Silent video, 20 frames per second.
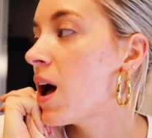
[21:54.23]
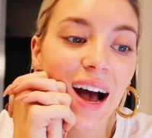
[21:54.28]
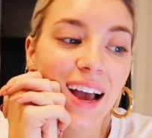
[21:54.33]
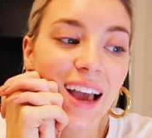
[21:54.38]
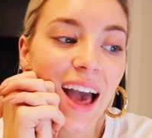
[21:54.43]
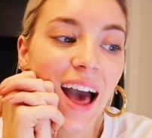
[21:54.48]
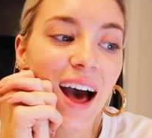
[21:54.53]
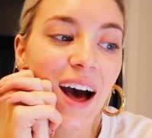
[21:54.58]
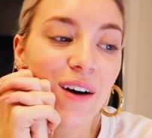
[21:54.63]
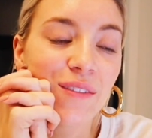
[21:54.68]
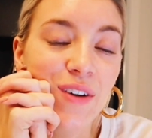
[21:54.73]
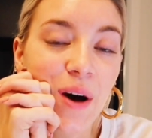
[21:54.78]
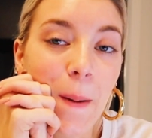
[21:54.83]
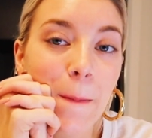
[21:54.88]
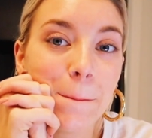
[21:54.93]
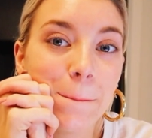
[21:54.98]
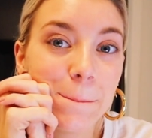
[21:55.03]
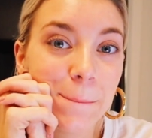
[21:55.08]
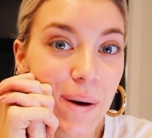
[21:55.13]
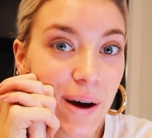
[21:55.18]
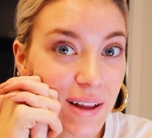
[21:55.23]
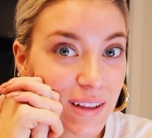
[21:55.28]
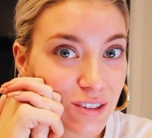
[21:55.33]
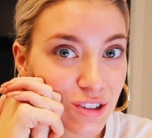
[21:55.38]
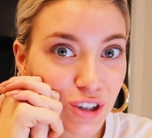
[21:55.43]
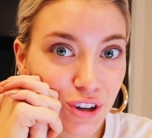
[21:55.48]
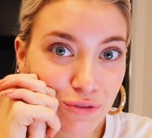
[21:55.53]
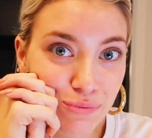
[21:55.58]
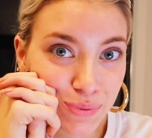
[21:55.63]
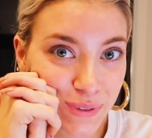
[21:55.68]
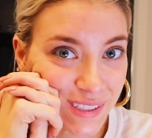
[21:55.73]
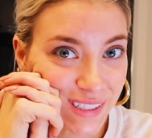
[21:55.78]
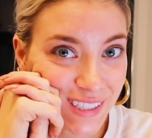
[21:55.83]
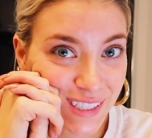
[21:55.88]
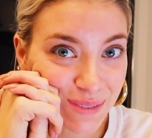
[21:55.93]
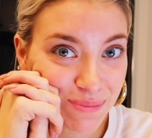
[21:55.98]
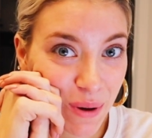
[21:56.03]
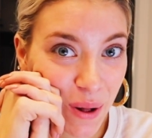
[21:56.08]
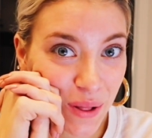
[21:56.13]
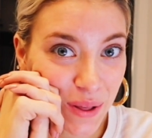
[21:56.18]
I have a bunch of
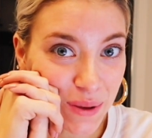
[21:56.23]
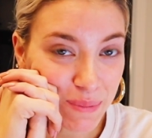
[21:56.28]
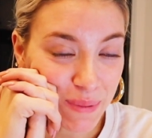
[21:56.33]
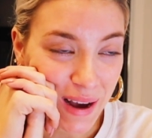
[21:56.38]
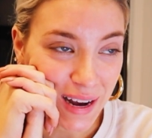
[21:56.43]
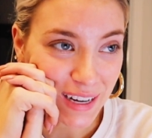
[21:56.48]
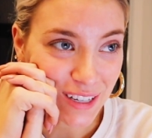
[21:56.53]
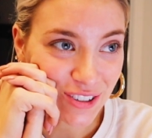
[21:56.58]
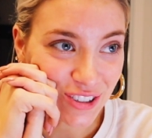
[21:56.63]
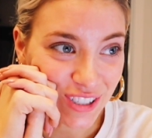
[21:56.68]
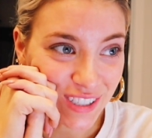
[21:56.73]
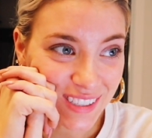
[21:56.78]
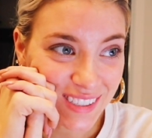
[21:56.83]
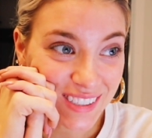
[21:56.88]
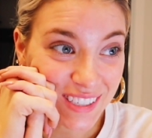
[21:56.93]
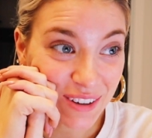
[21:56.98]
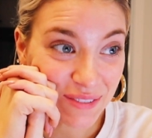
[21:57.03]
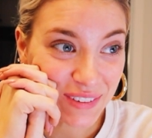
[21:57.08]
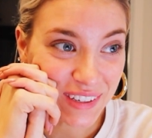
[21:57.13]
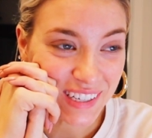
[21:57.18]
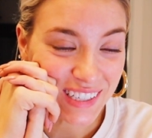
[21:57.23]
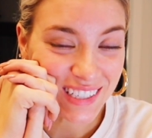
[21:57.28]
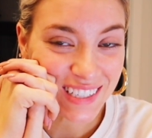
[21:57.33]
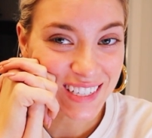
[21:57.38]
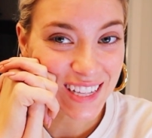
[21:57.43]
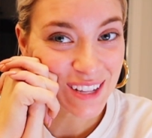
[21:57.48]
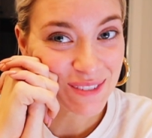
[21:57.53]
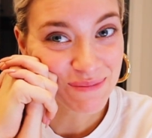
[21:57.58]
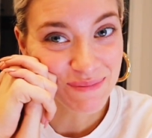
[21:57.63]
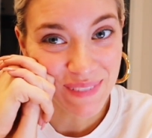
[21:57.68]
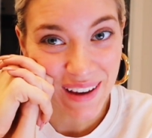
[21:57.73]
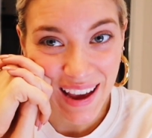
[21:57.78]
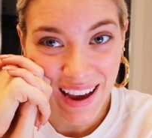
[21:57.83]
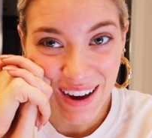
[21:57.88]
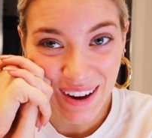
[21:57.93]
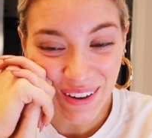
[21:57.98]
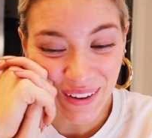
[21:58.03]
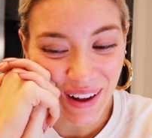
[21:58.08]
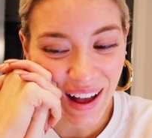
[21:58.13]
Princess Polly packages coming into the mail